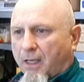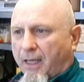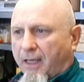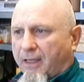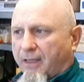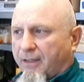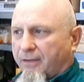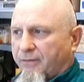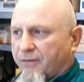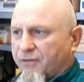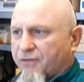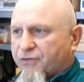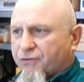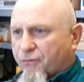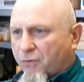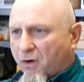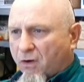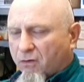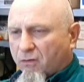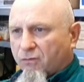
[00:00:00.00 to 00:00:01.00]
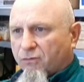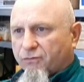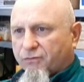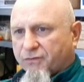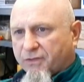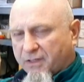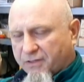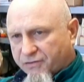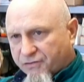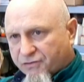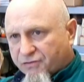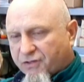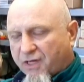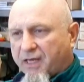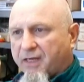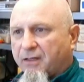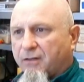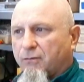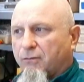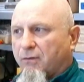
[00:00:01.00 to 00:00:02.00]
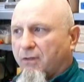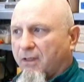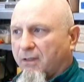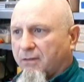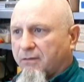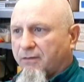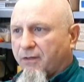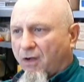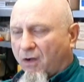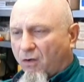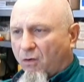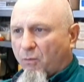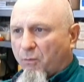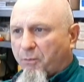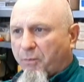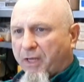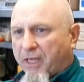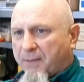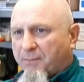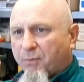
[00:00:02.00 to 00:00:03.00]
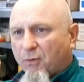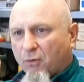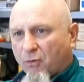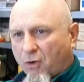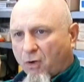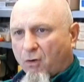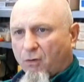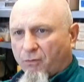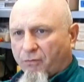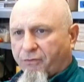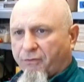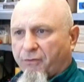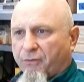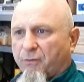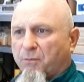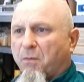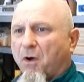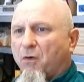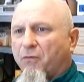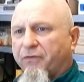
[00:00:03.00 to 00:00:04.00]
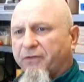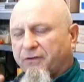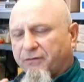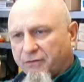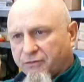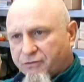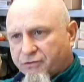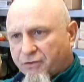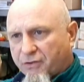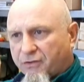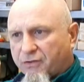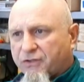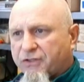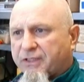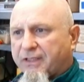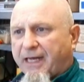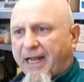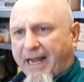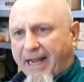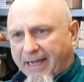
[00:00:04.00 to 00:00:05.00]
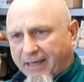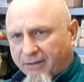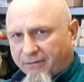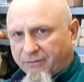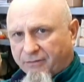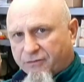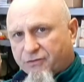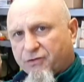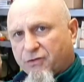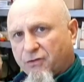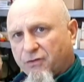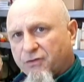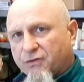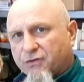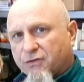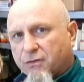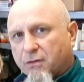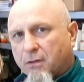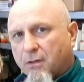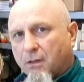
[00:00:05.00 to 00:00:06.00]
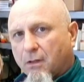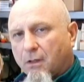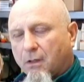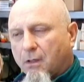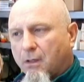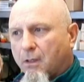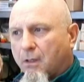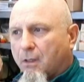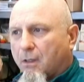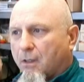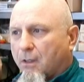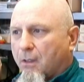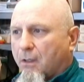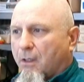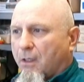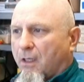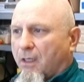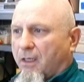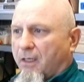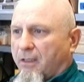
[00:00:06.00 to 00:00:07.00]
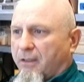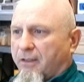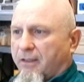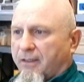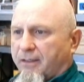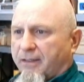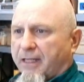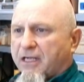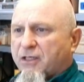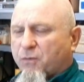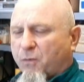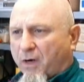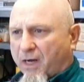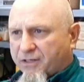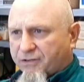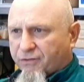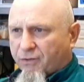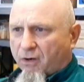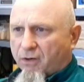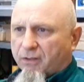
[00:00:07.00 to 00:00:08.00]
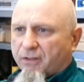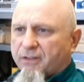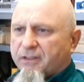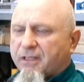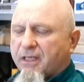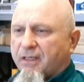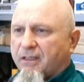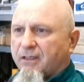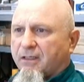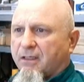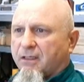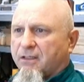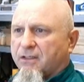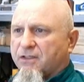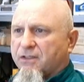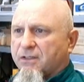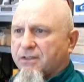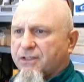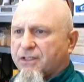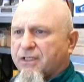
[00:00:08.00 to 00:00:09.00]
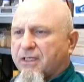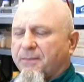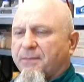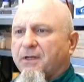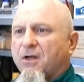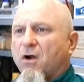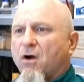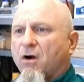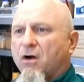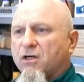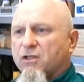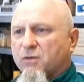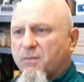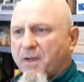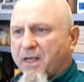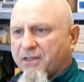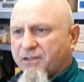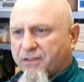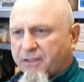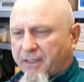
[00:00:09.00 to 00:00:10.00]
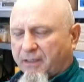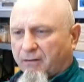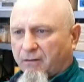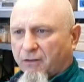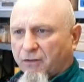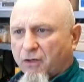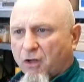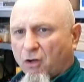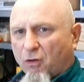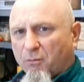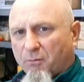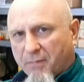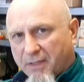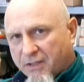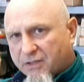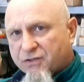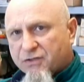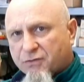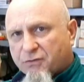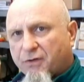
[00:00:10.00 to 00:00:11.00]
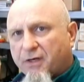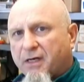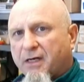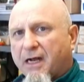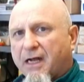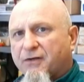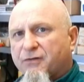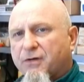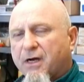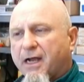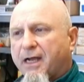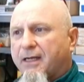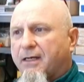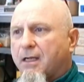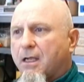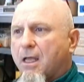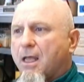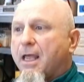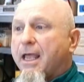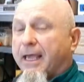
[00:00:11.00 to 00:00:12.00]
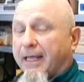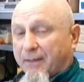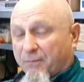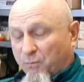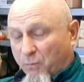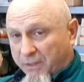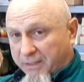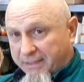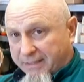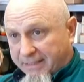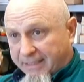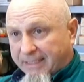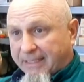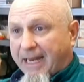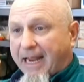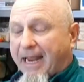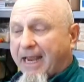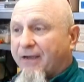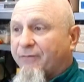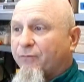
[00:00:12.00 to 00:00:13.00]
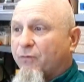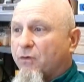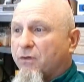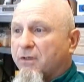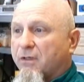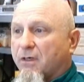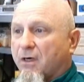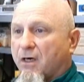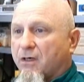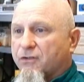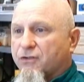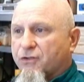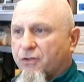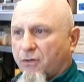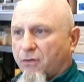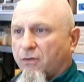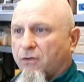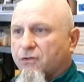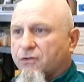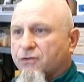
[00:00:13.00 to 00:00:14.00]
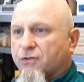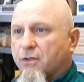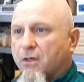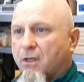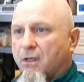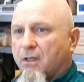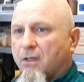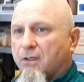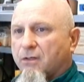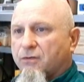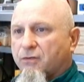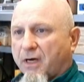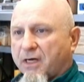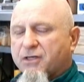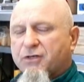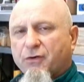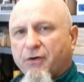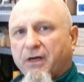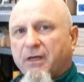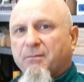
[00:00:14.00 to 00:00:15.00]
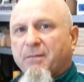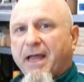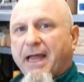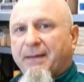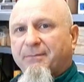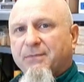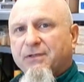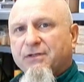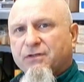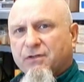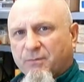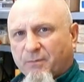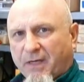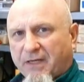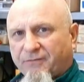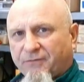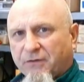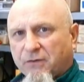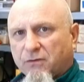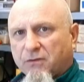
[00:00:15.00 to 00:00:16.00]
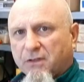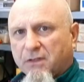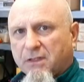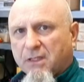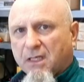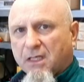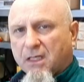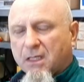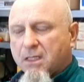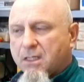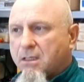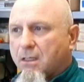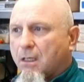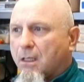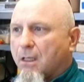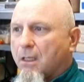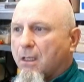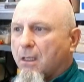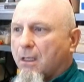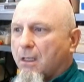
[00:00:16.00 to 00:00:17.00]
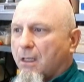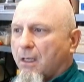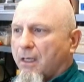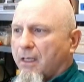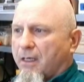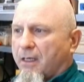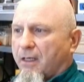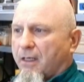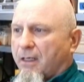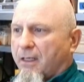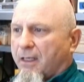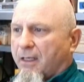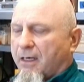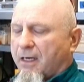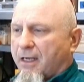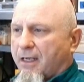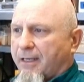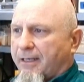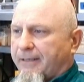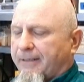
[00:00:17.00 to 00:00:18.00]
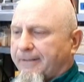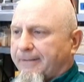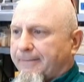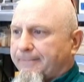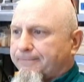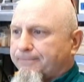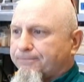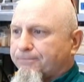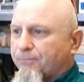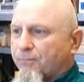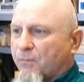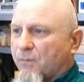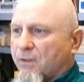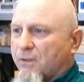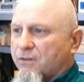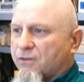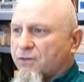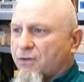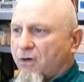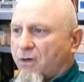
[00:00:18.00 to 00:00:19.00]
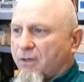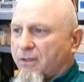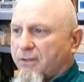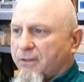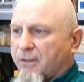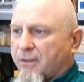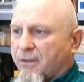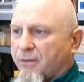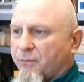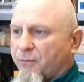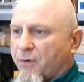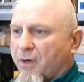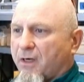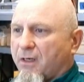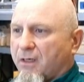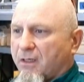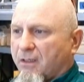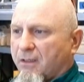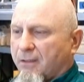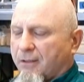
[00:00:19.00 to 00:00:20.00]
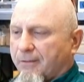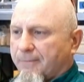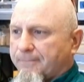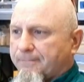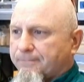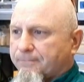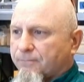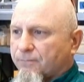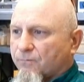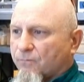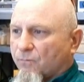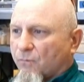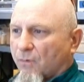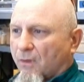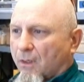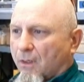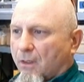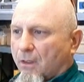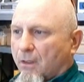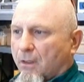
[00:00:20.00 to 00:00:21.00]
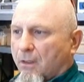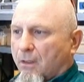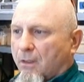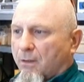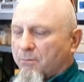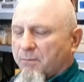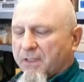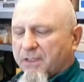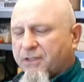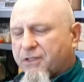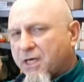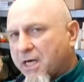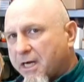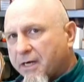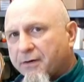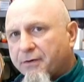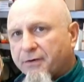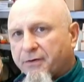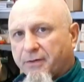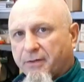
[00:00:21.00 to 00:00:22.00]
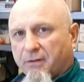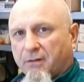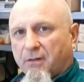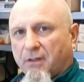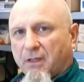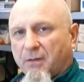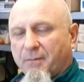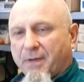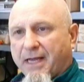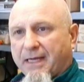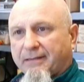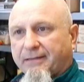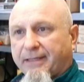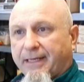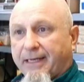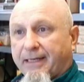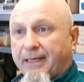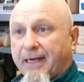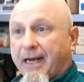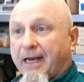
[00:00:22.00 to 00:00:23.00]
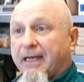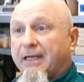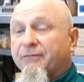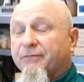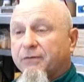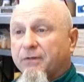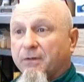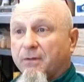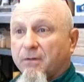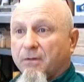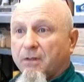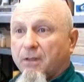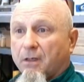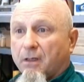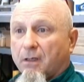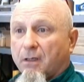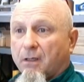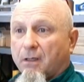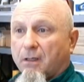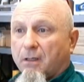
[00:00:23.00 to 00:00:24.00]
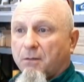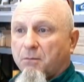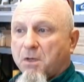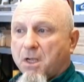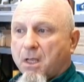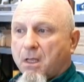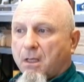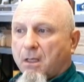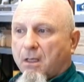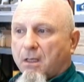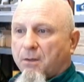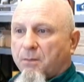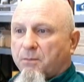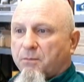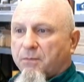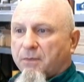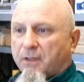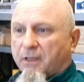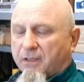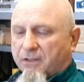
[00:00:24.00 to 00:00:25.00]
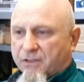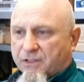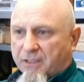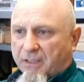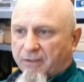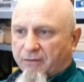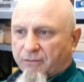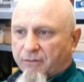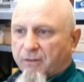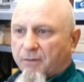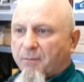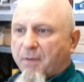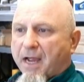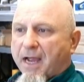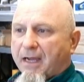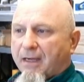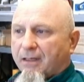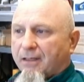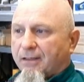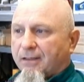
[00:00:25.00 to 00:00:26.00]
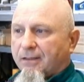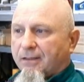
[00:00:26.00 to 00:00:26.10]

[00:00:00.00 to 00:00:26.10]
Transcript: and the struggles that single adult people go through, both in the church and out of the church. And that's when I started attending seminars about single adult ministry, and I tried, and we did have one in our church, Trace Creek Baptist in Mayfield, Kentucky, and I started reading material about that, and I even considered about